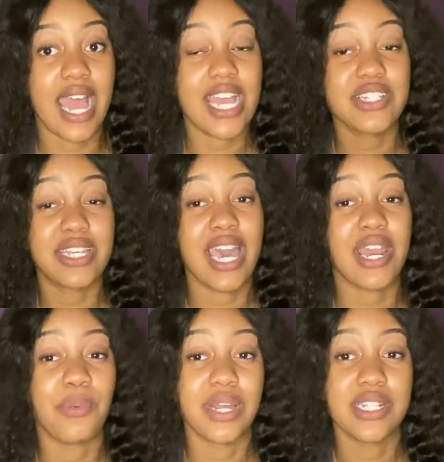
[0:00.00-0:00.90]
I actually kind
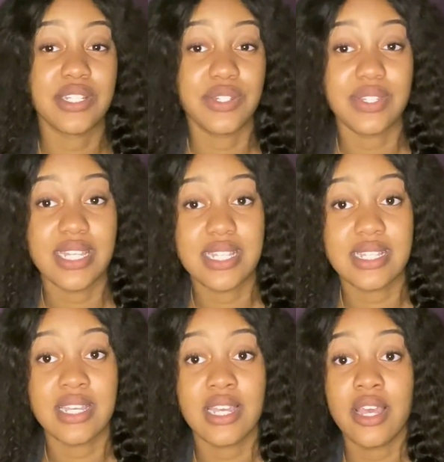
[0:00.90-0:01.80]
of wanted to do this,
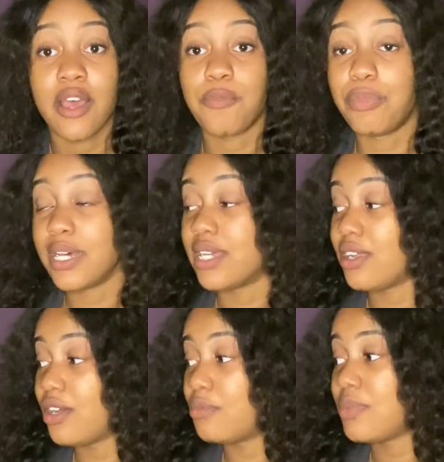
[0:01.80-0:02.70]
but
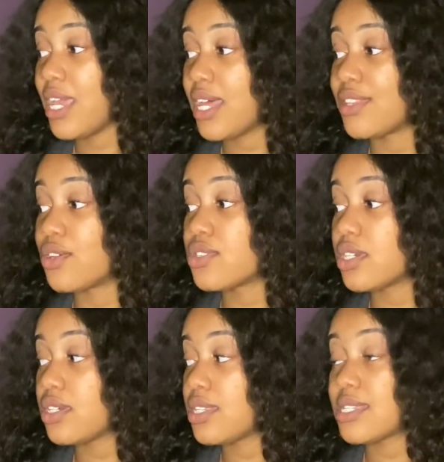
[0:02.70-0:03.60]
yeah, those
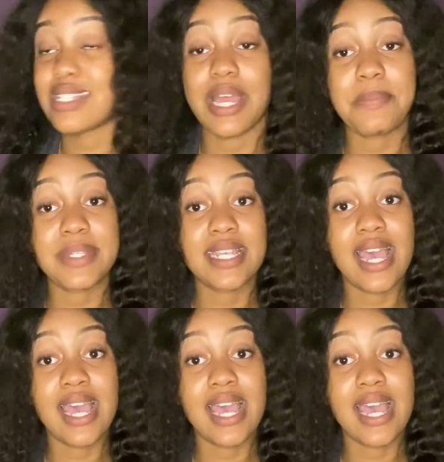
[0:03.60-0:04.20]
are the steps.